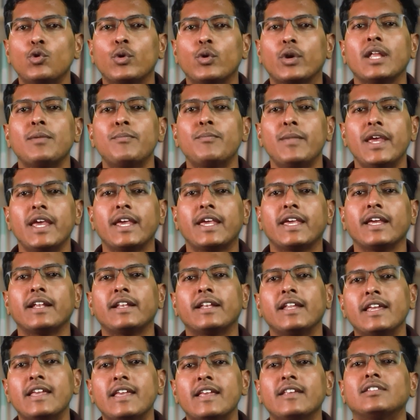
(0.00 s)
you can make
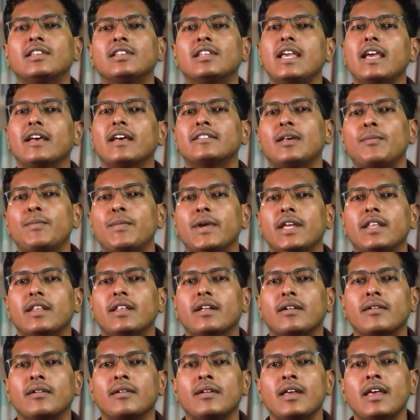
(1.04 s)
it easily as a
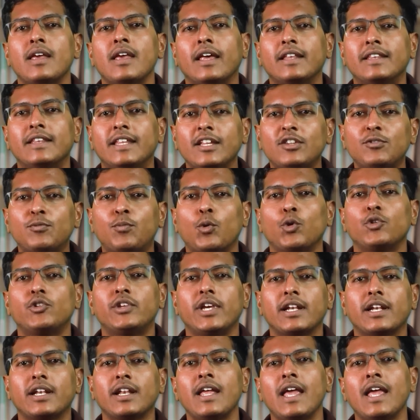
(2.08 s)
beginner. This
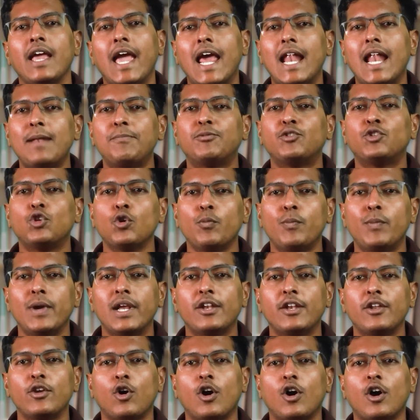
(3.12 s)
project helps you
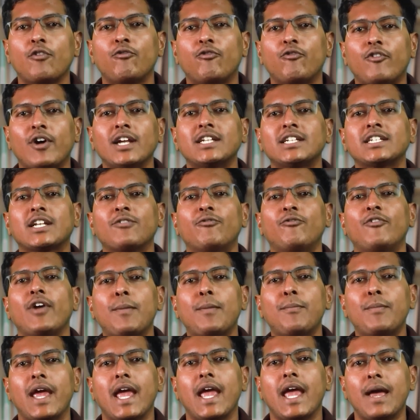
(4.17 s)
build your first
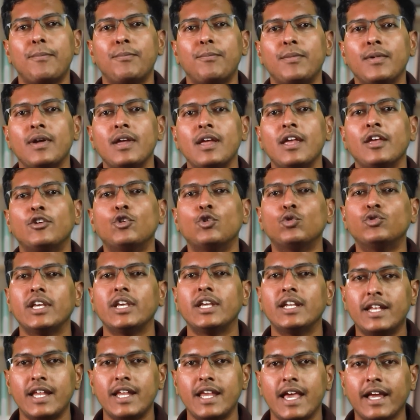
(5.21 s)
web app
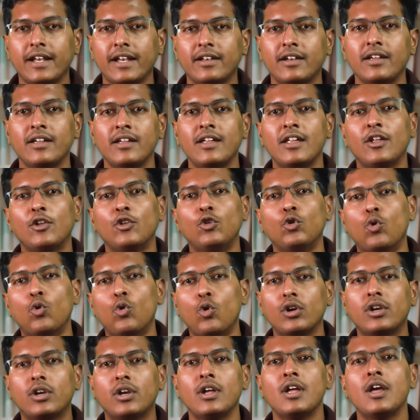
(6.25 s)
using React,
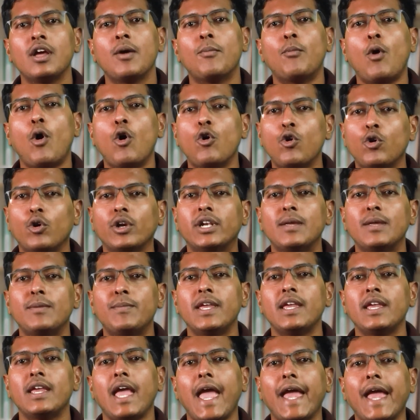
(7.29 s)
Node,
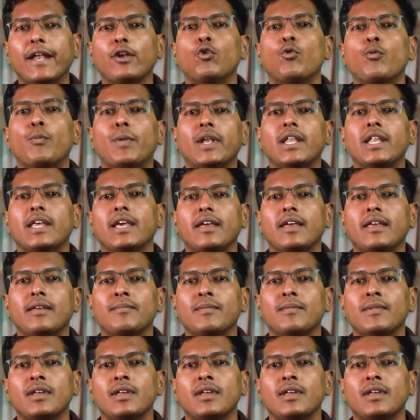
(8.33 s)
MongoDB, and OpenAI.